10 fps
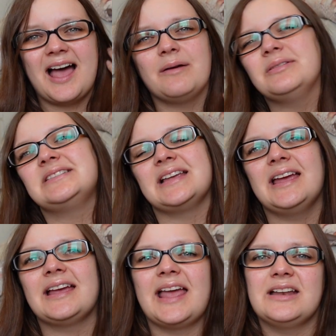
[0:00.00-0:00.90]
I would say
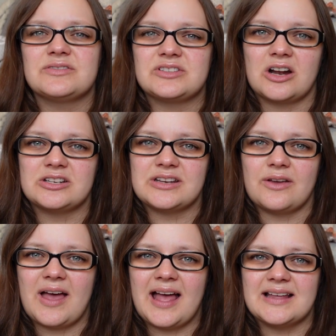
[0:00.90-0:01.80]
it kind of started
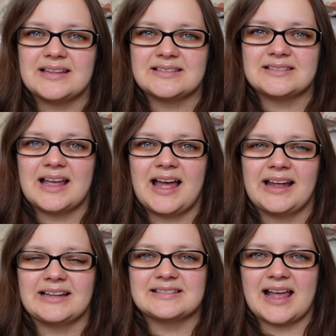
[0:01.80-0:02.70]
out as
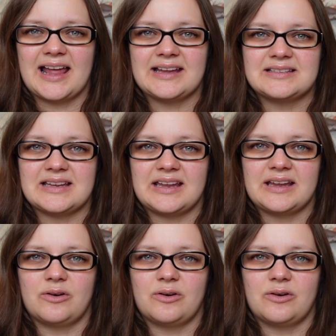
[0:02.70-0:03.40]
anxiety,